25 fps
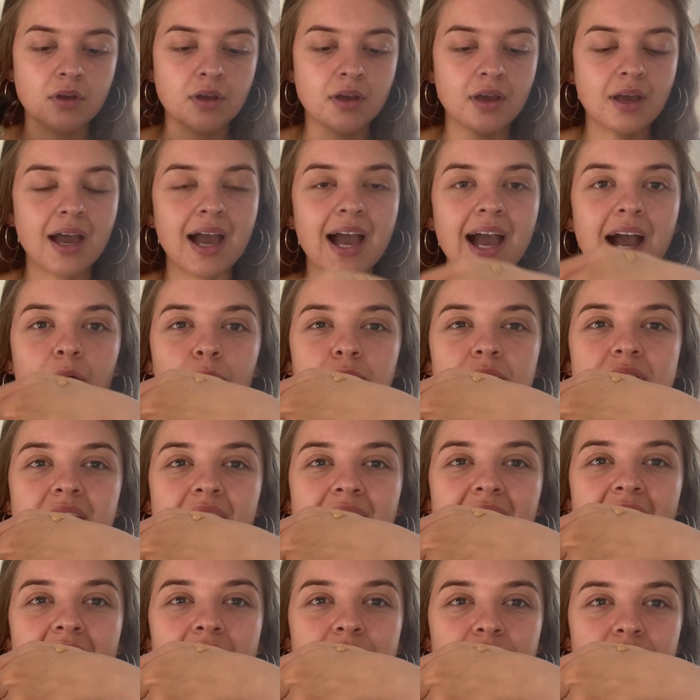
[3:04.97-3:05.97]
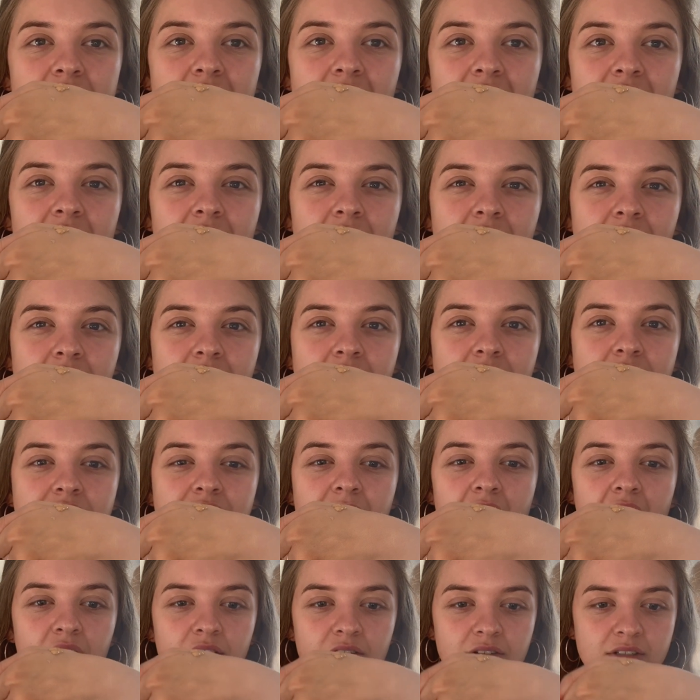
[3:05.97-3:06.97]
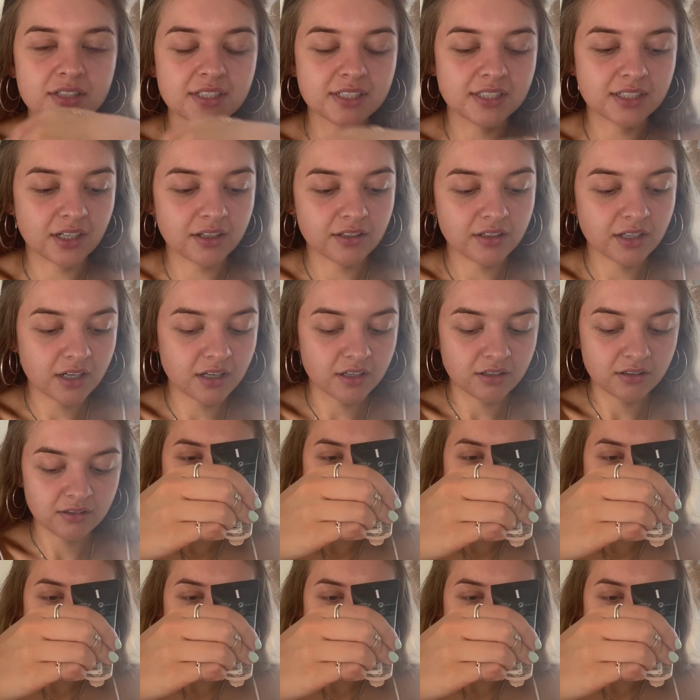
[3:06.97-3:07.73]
How was I ever that colour? I honestly don't know.